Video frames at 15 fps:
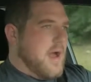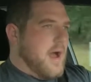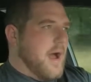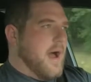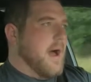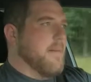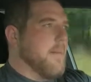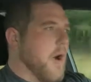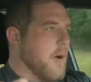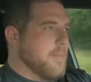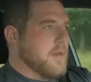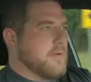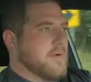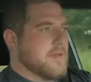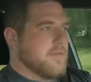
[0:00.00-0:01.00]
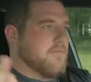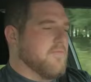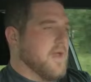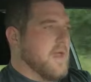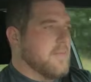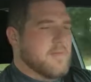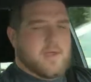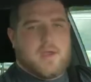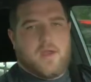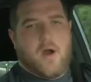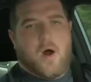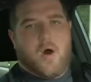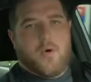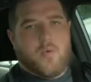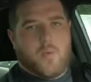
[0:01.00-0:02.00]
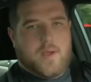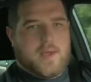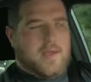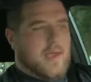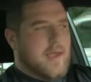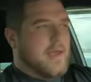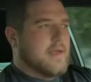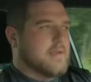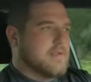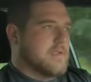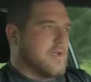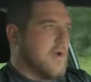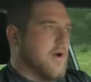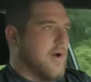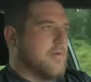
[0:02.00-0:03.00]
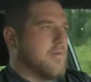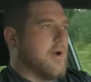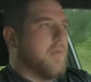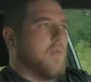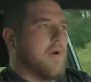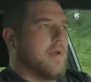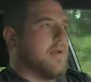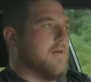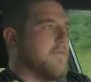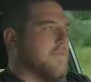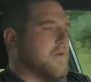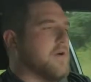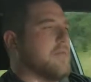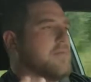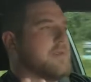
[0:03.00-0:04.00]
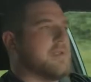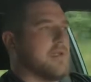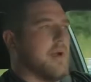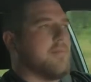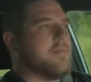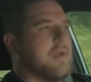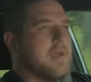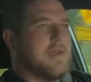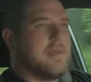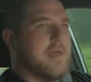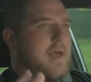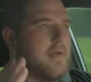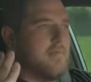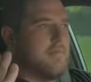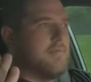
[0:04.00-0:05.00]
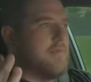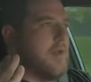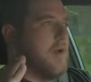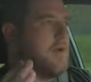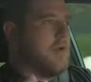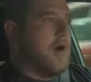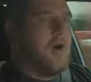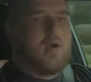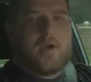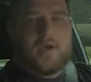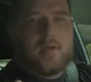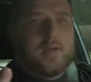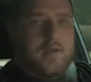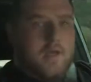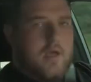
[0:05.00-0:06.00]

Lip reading: I'll be with family all weekend, so I wanted to film something that y'all could